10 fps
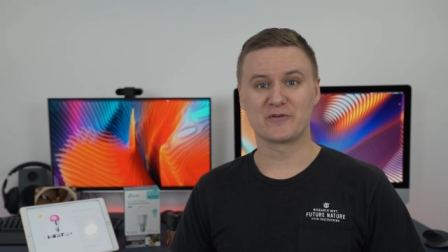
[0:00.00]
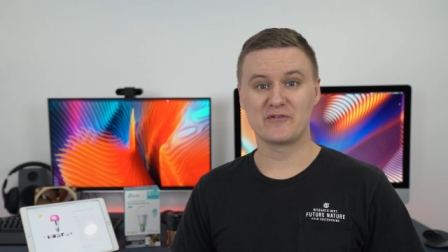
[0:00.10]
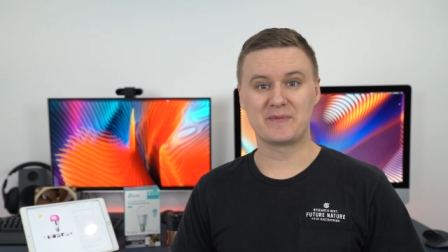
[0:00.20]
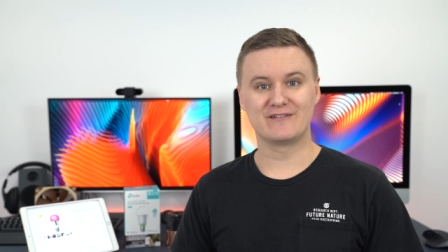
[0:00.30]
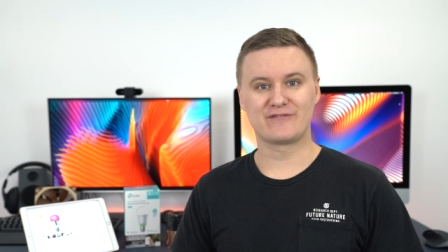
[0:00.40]
if
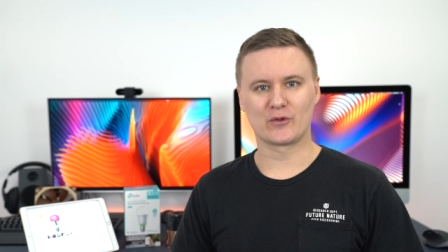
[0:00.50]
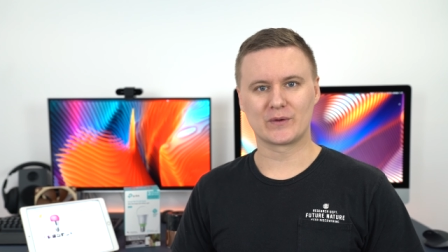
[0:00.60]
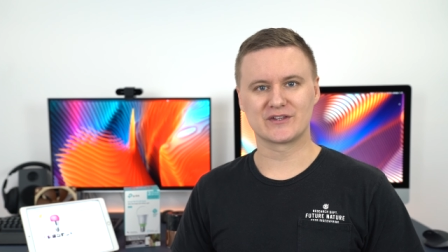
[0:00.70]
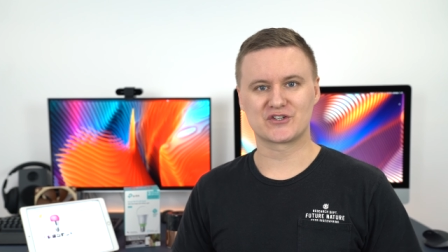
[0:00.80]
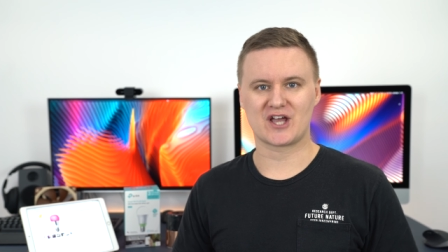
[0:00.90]
you've been
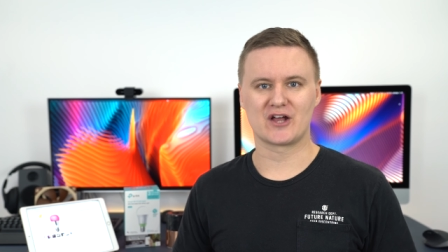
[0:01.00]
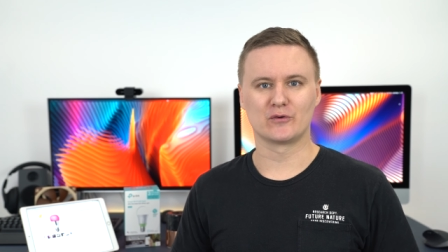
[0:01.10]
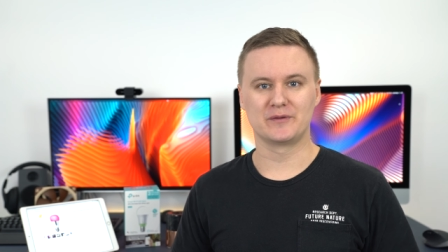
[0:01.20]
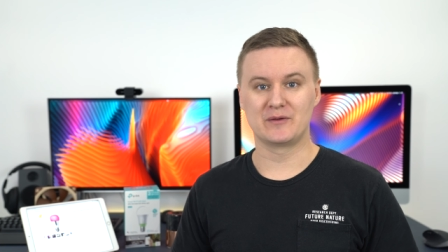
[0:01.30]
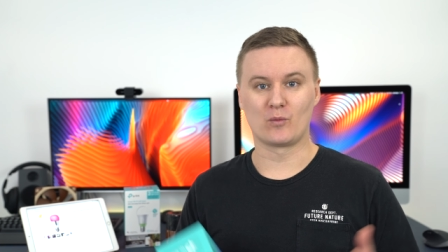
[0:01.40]
following the
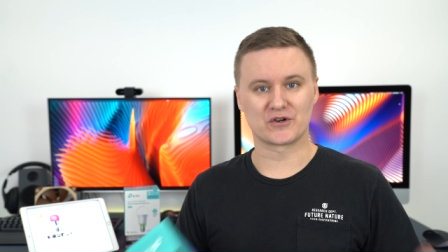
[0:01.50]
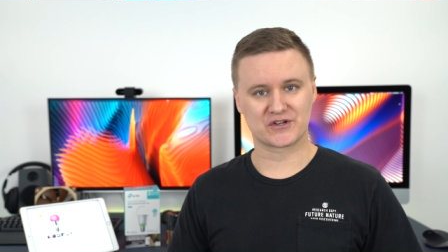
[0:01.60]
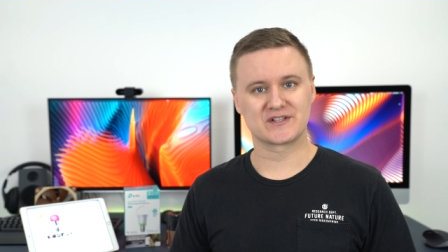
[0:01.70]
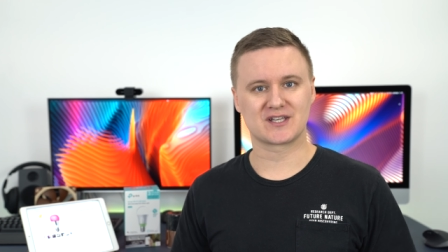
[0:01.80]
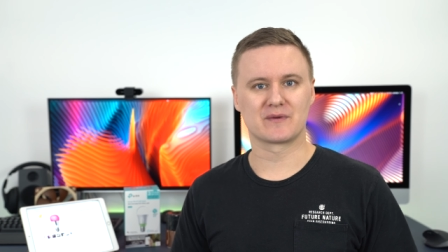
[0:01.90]
channel, you've been
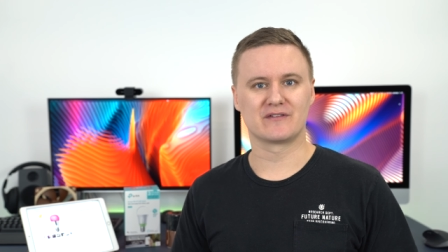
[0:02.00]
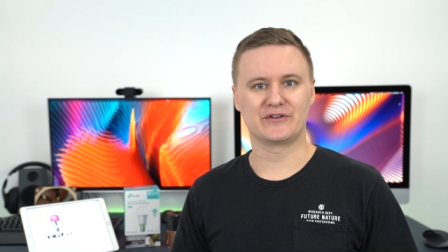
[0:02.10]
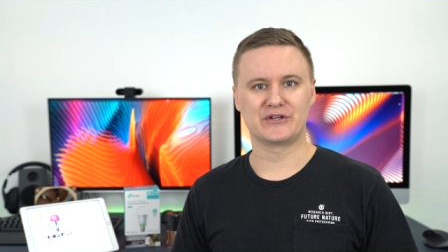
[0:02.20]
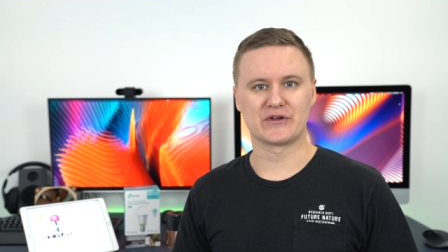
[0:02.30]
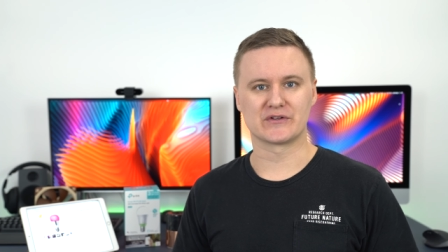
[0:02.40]
watching some of the
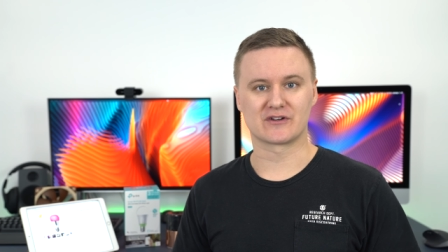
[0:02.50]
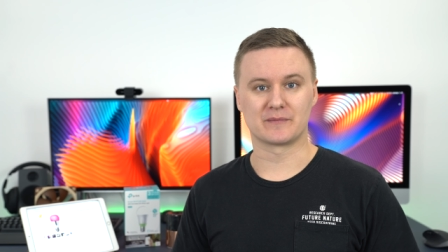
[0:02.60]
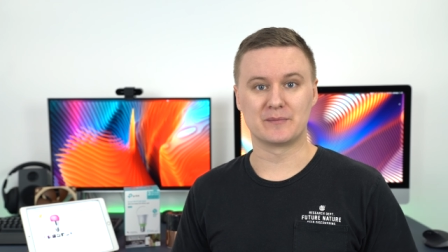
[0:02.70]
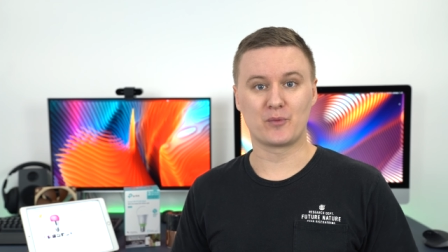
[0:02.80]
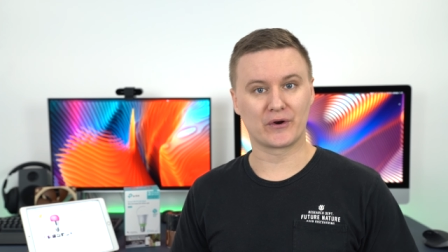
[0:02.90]
videos that I've
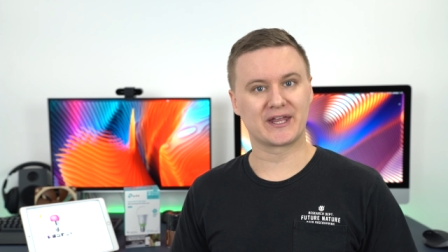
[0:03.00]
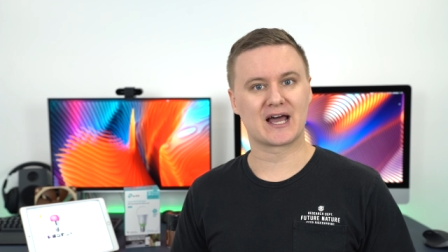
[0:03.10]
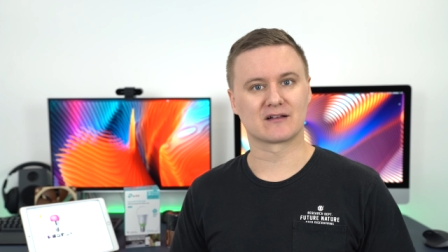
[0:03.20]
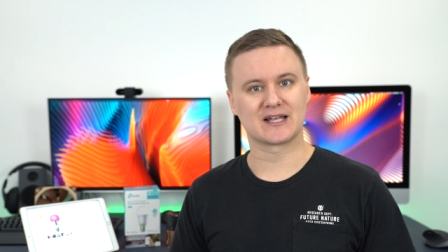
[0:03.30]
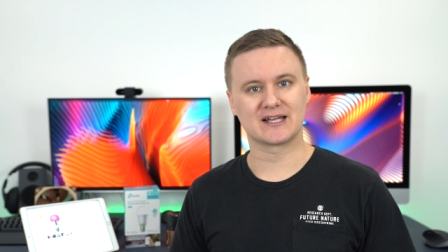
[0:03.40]
been putting
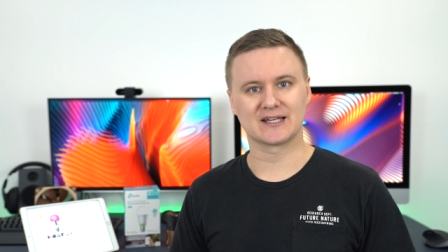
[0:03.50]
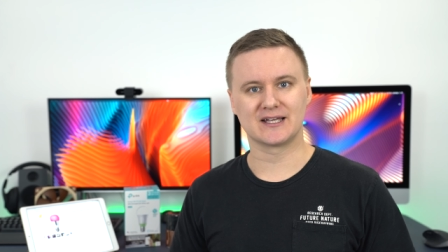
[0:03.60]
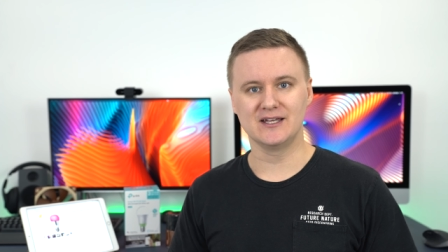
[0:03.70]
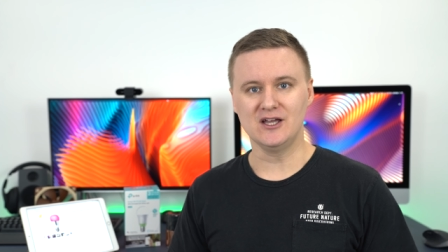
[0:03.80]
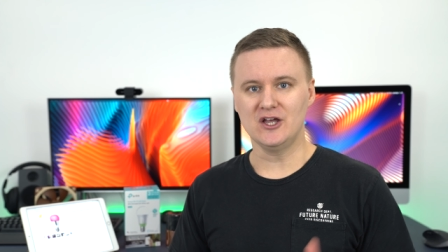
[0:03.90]
out
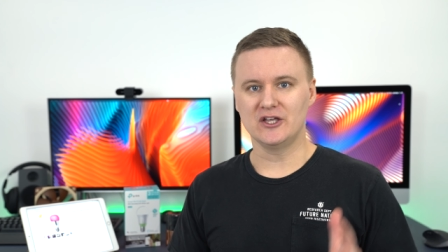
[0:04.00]
lately,